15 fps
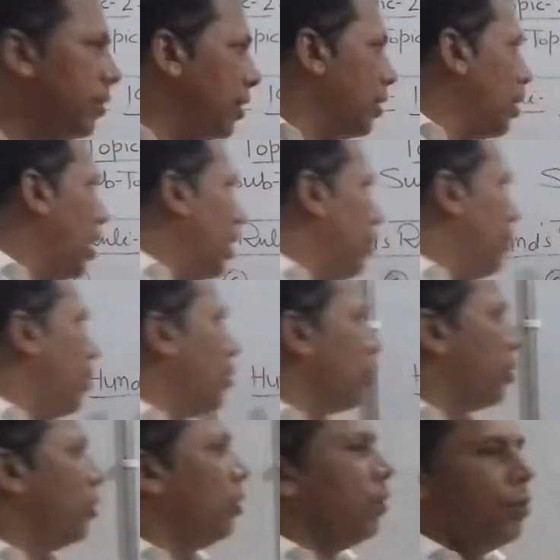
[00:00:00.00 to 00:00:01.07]
this is all
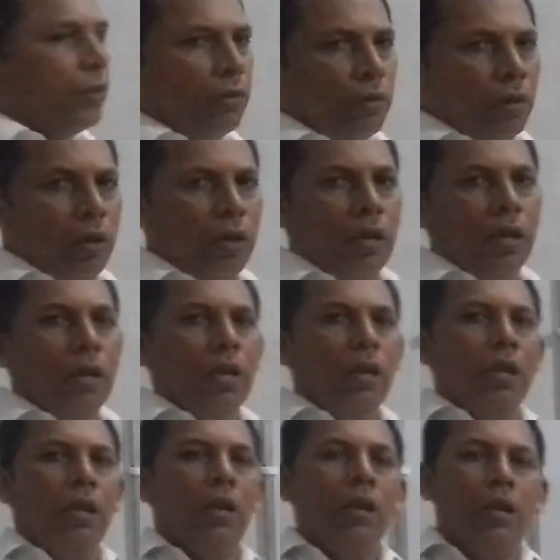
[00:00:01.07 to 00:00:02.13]
about Hund's law.
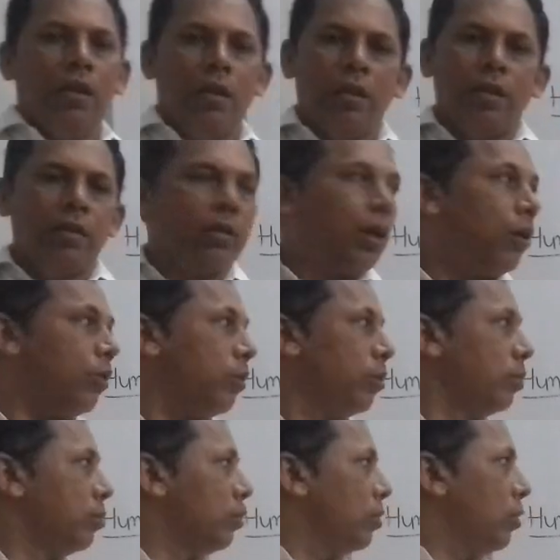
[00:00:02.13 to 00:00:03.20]

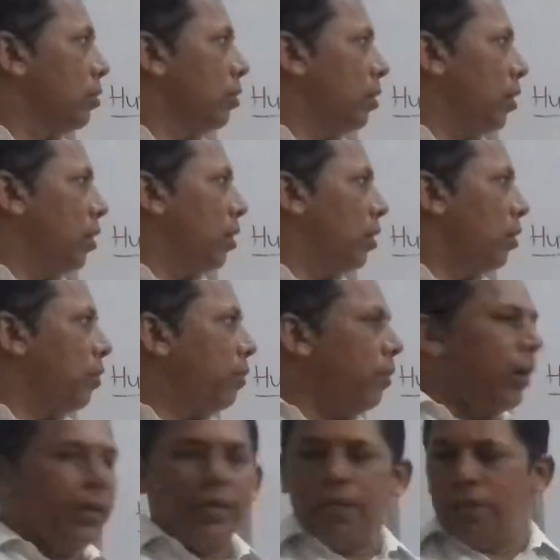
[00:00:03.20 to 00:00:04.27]
Now
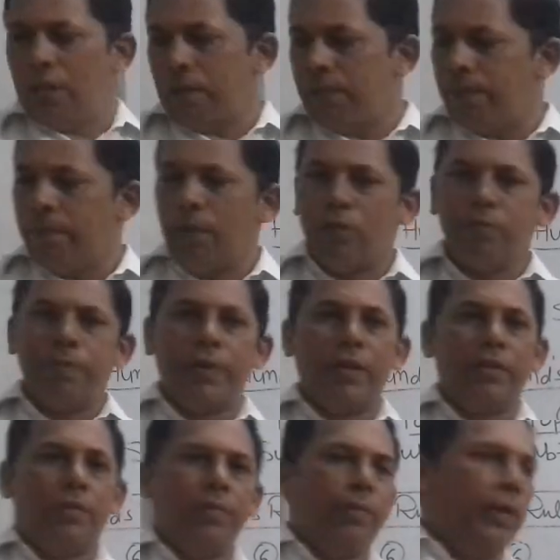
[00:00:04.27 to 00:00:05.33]
what is the Aufbau
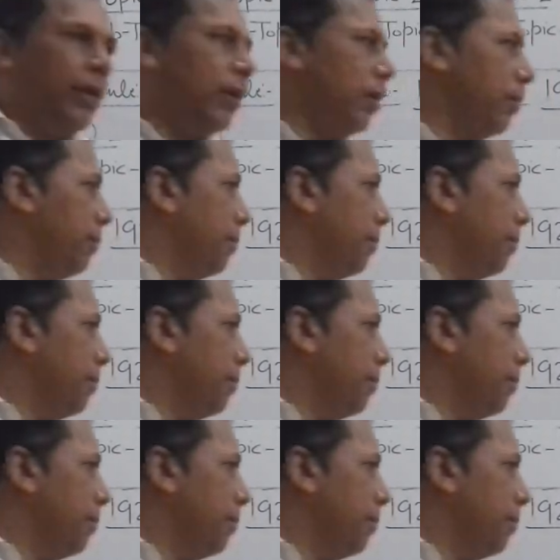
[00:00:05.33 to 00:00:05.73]
principle?